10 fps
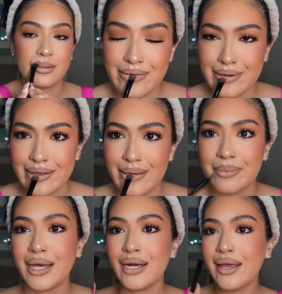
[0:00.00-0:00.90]
Okay, I'm
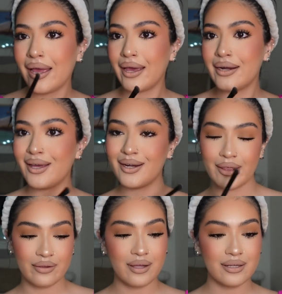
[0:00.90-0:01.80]
not gonna add
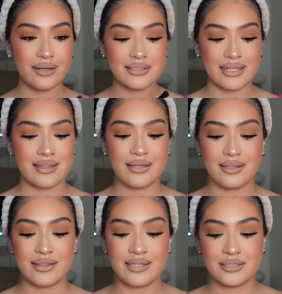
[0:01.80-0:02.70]
another color because I think
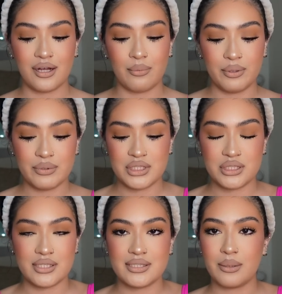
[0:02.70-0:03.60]
this combo was
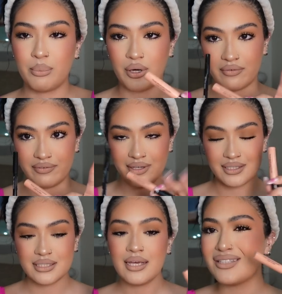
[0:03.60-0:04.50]
just
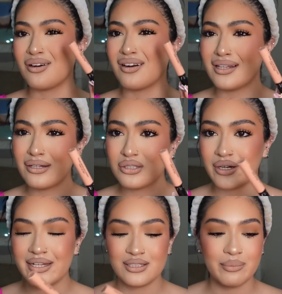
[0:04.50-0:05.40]
perfect. These are a little
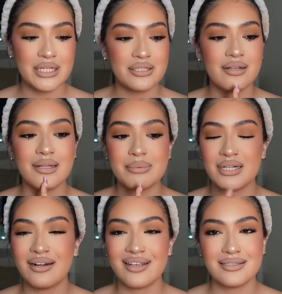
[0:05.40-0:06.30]
dry, so make sure your lips
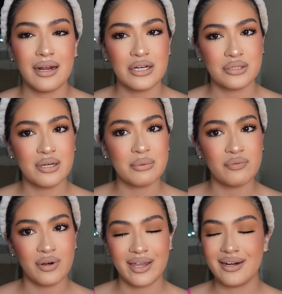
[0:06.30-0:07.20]
are nice and hydrated
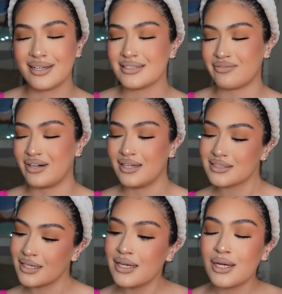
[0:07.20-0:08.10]
beforehand, because if not,
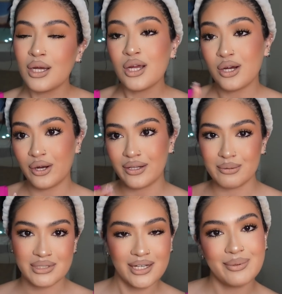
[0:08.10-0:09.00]
girl, your
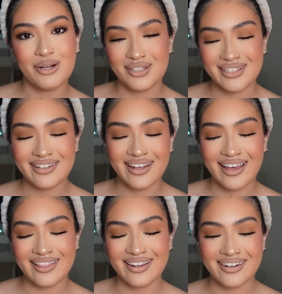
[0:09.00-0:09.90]
lips are gonna be crusty at
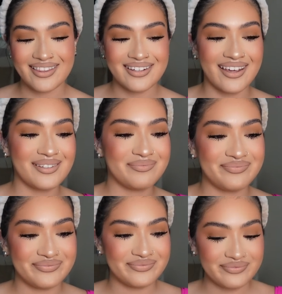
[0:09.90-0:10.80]
the end of the day.
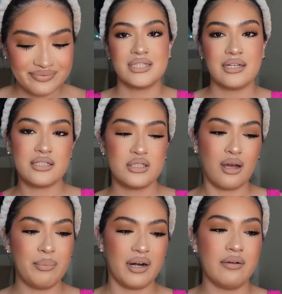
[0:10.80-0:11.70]
To
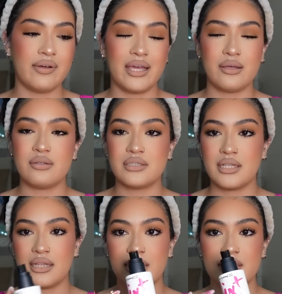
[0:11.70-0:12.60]
top it off, I use
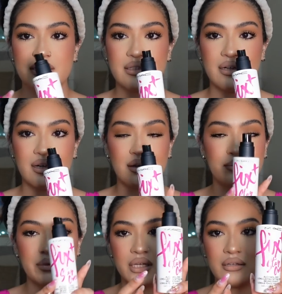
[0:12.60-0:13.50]

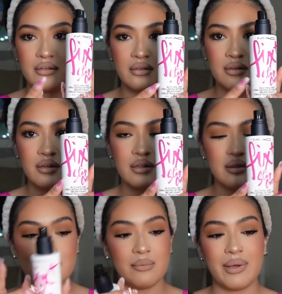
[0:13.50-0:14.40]
the
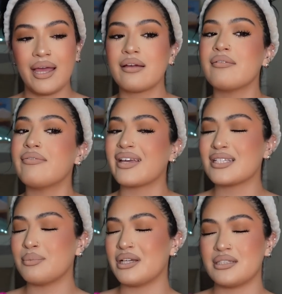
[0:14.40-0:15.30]
MAC
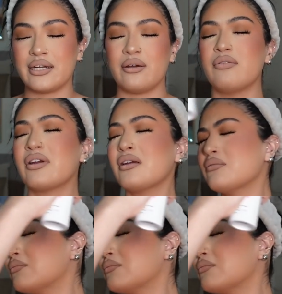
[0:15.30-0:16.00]
Fix Plus Stay Over.